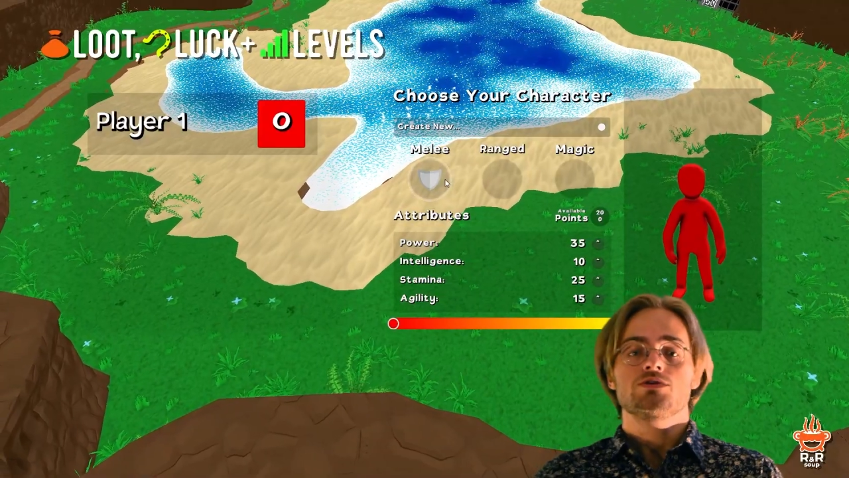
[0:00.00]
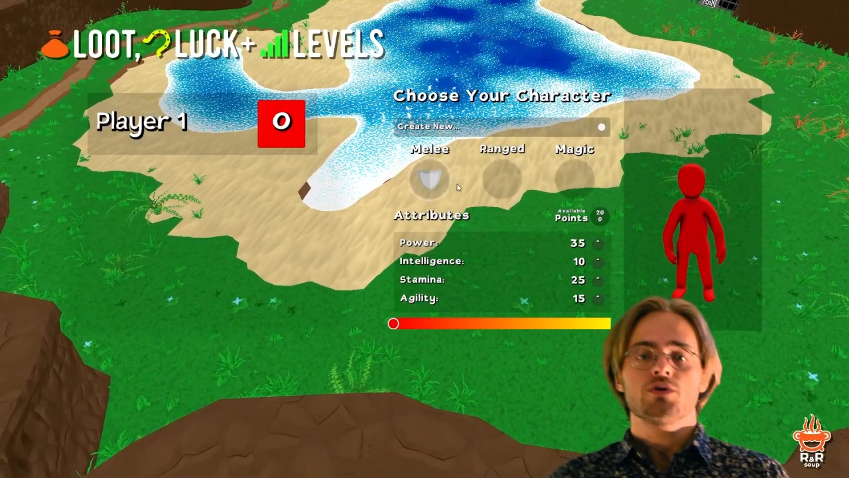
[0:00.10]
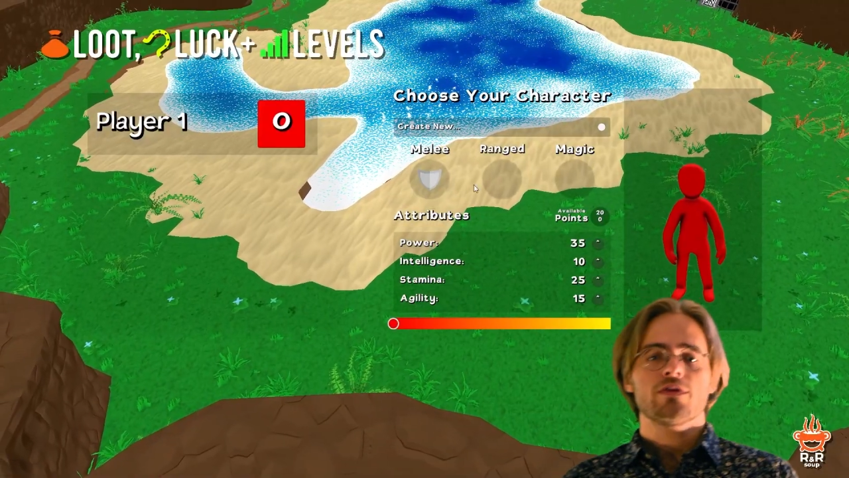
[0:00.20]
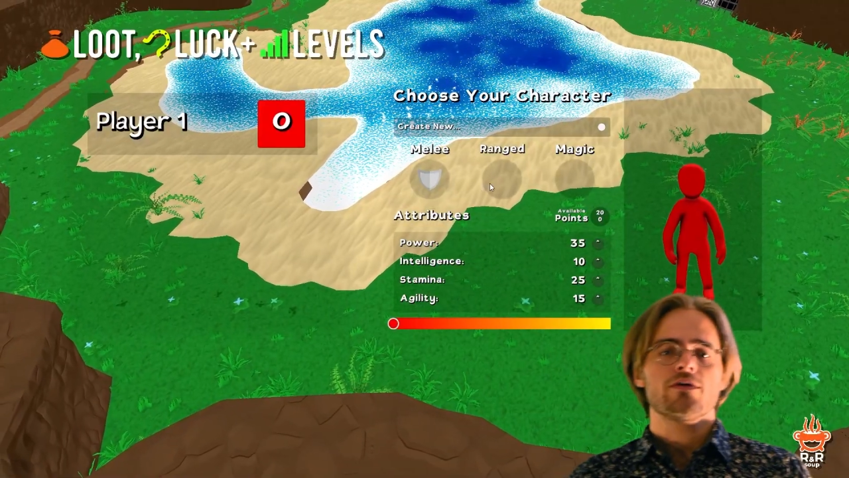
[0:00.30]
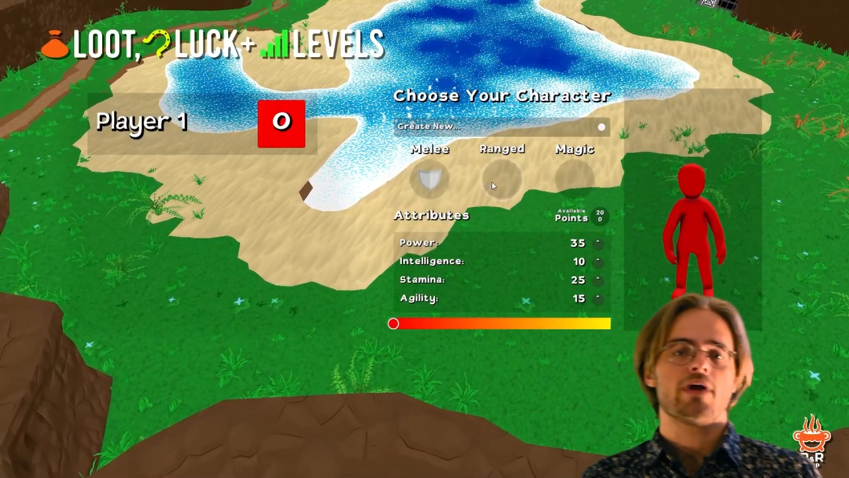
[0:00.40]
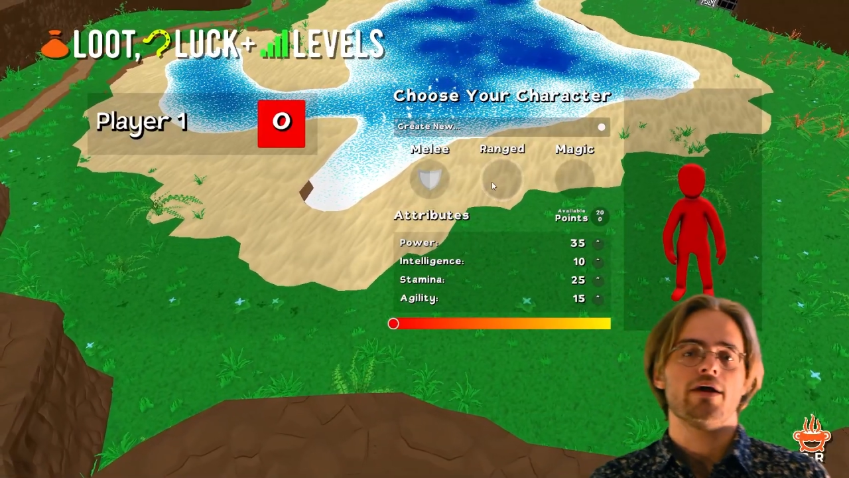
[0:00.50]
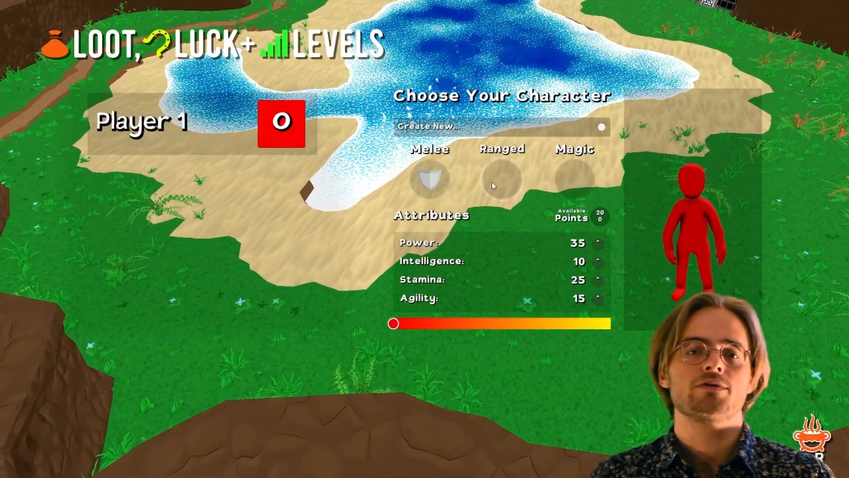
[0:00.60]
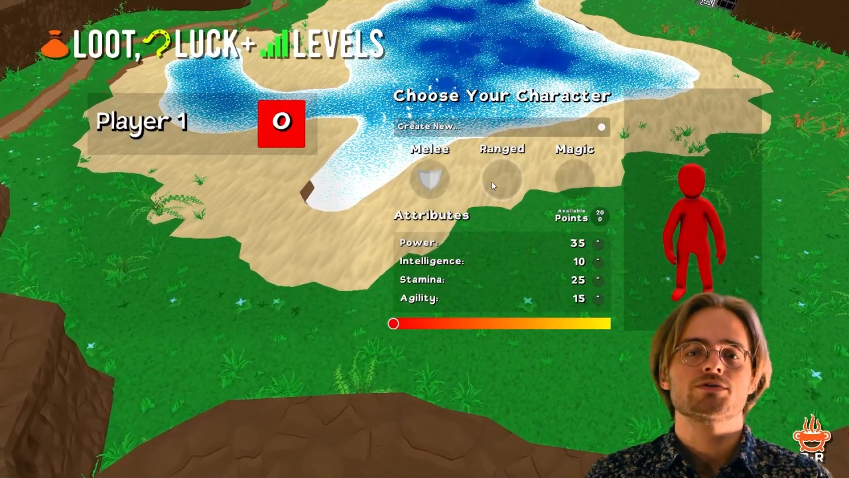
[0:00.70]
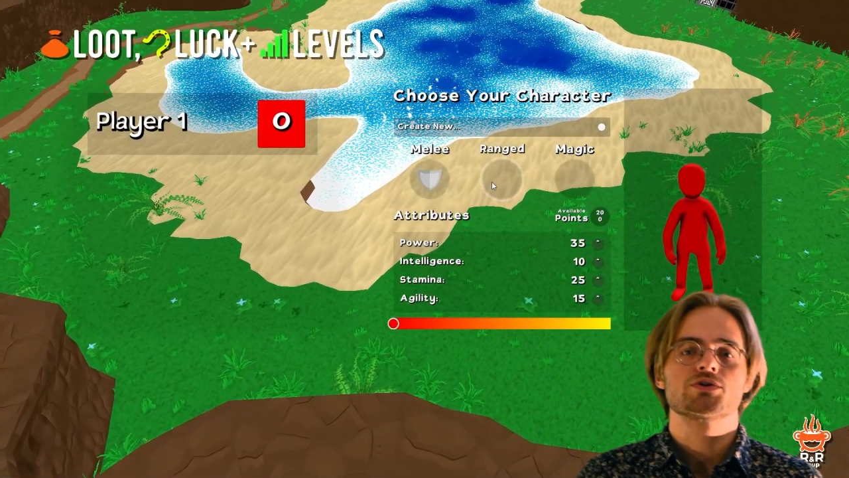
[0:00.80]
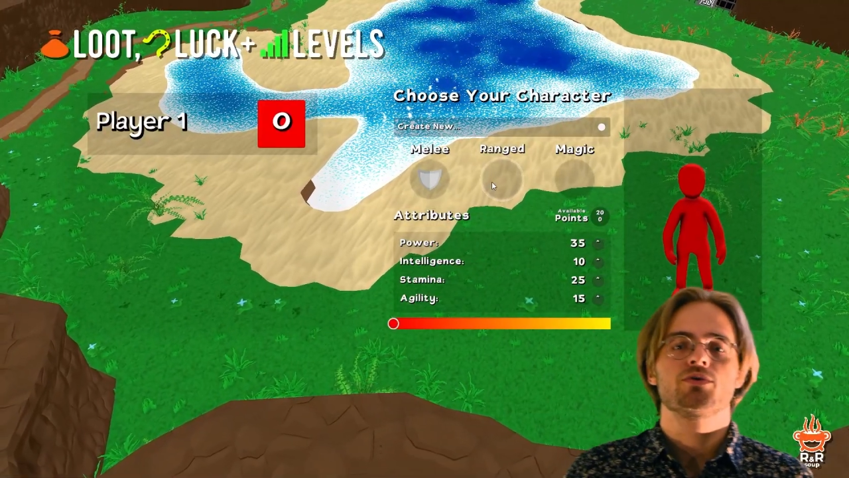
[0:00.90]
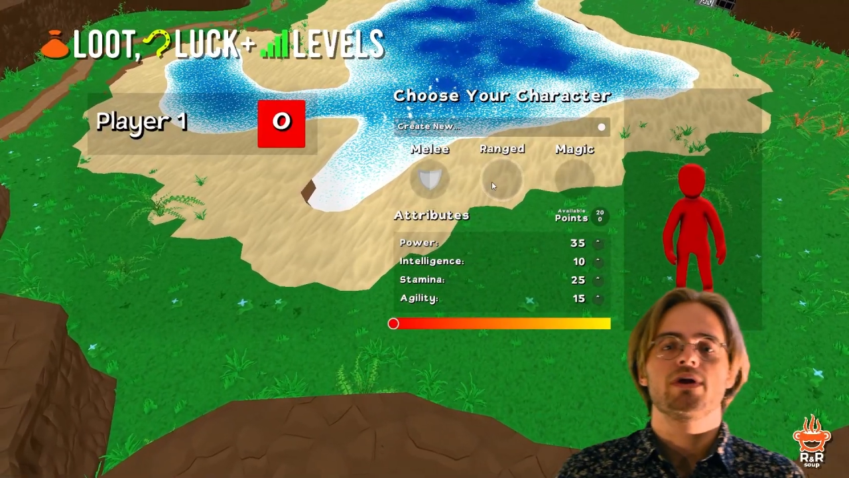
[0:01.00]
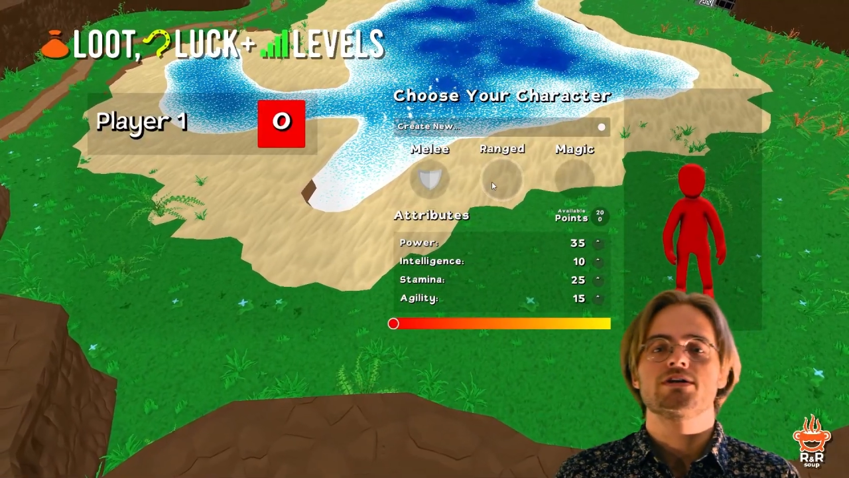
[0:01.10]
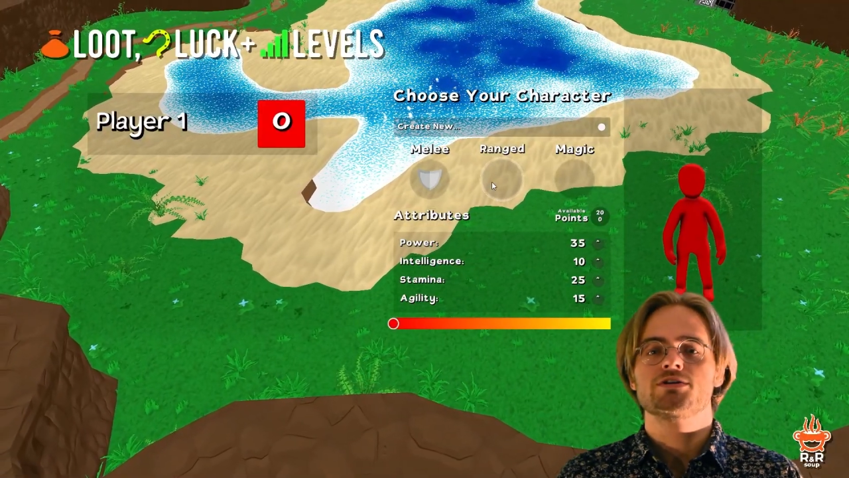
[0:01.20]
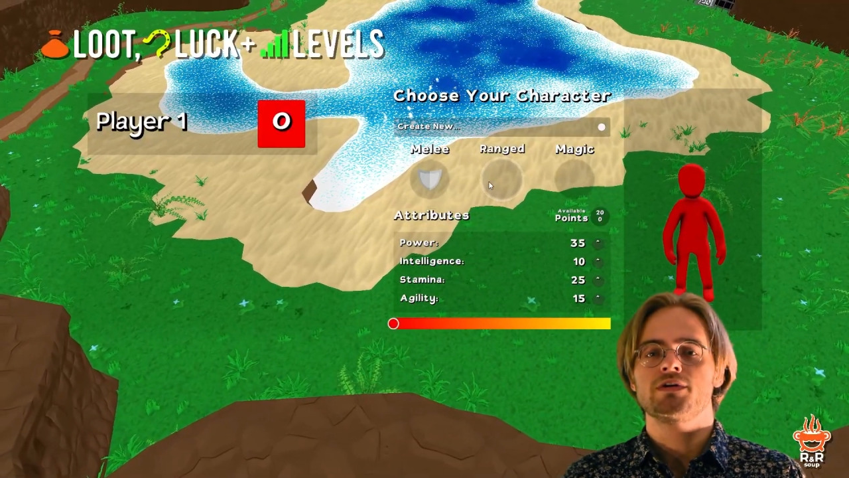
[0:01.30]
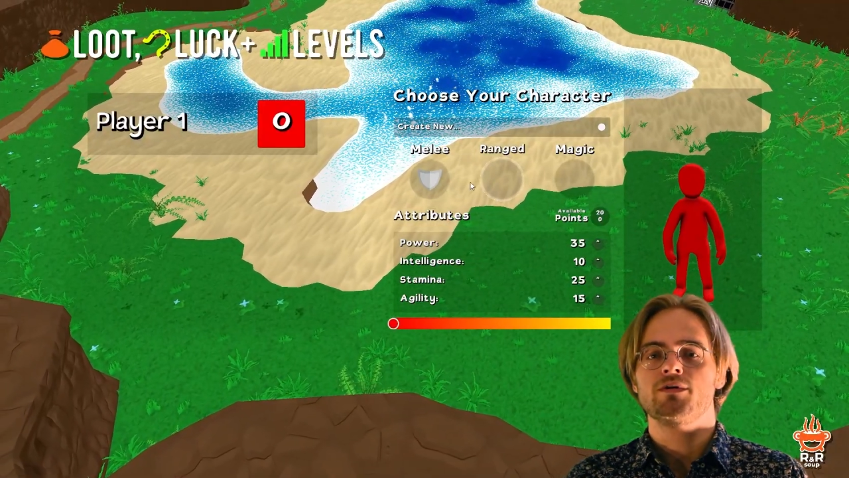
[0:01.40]
During their character's
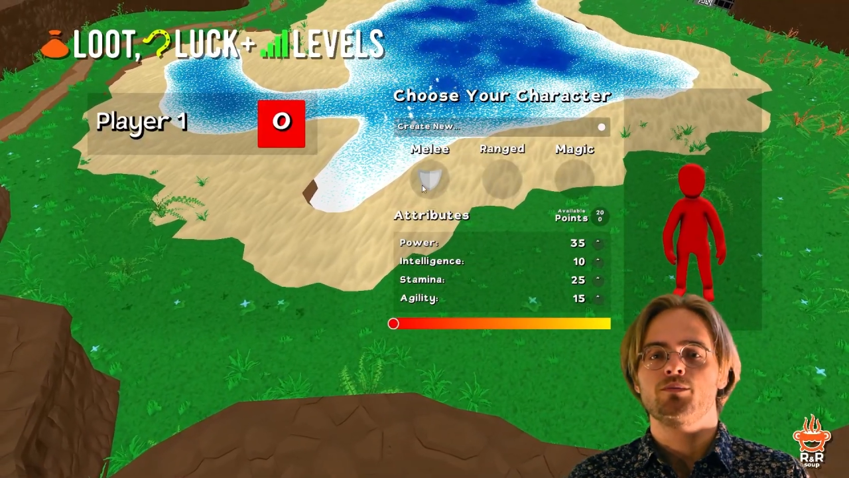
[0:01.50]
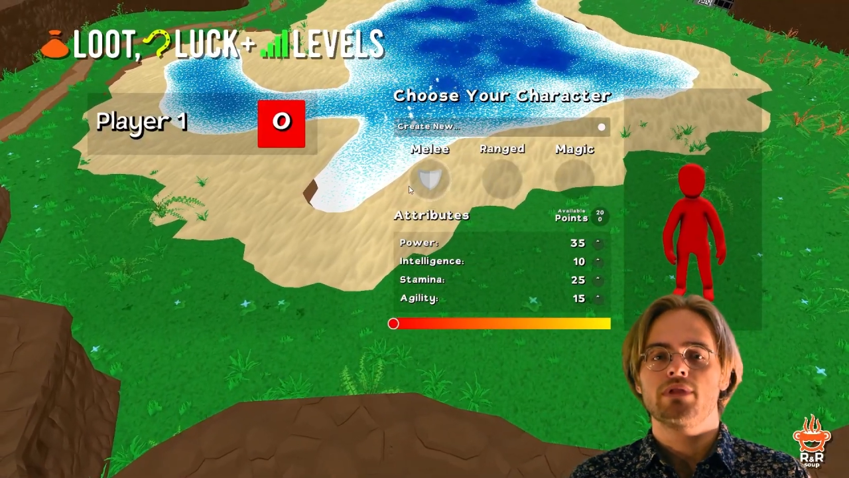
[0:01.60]
creation,